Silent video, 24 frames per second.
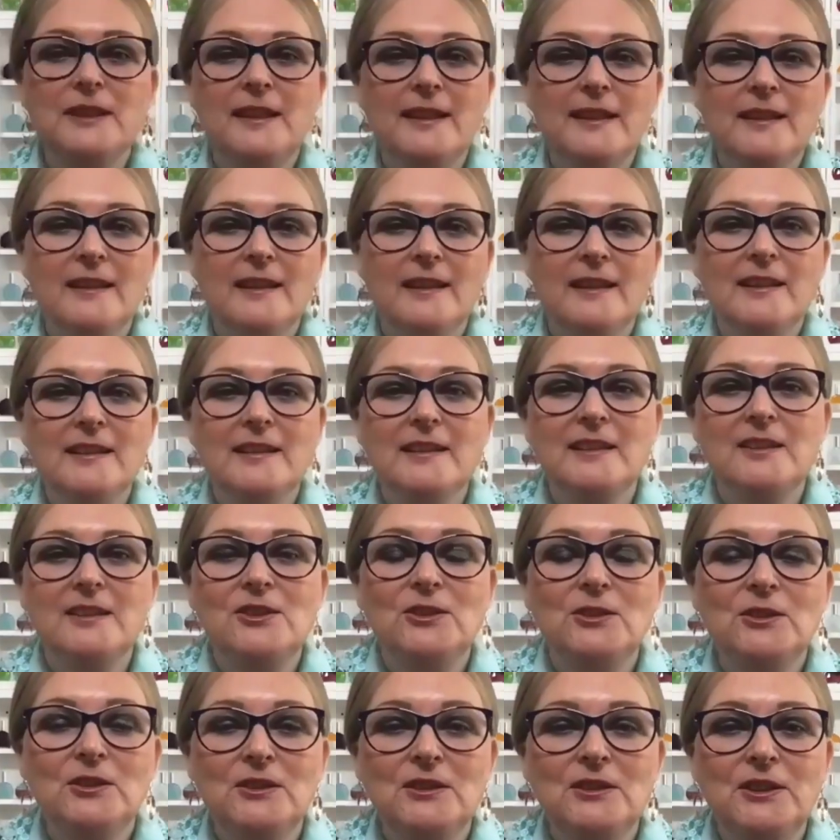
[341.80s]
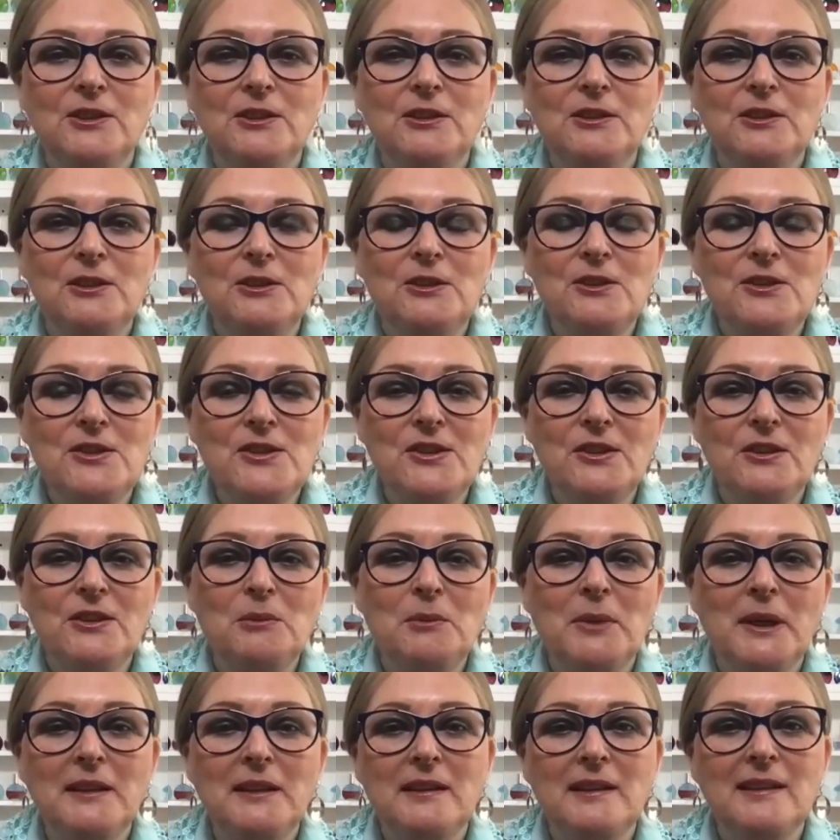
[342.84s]
like that that you're you're looser
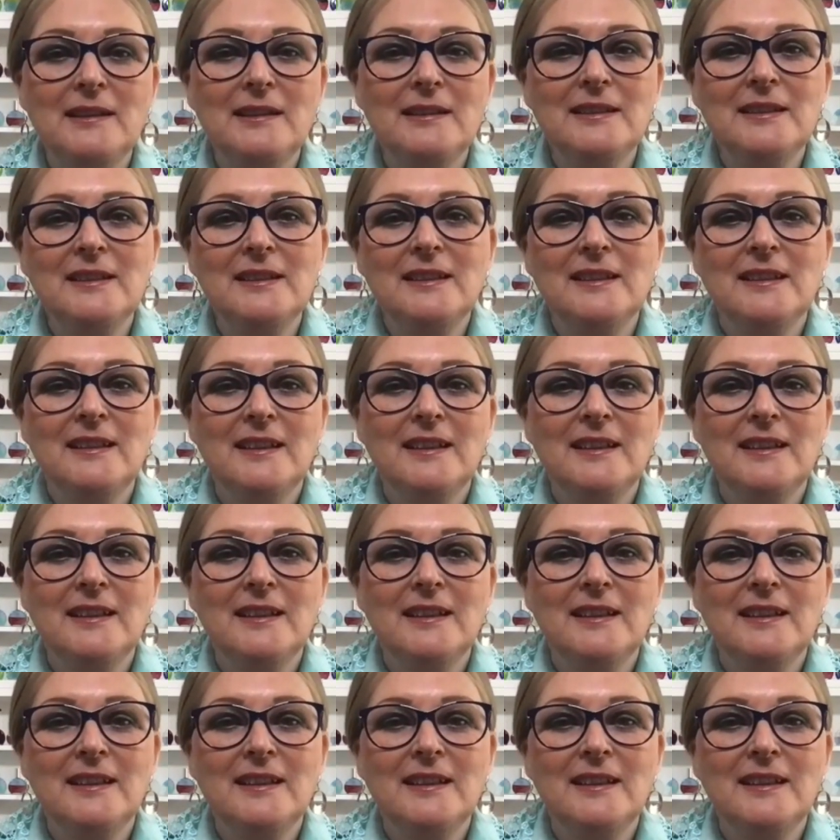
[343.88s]
about things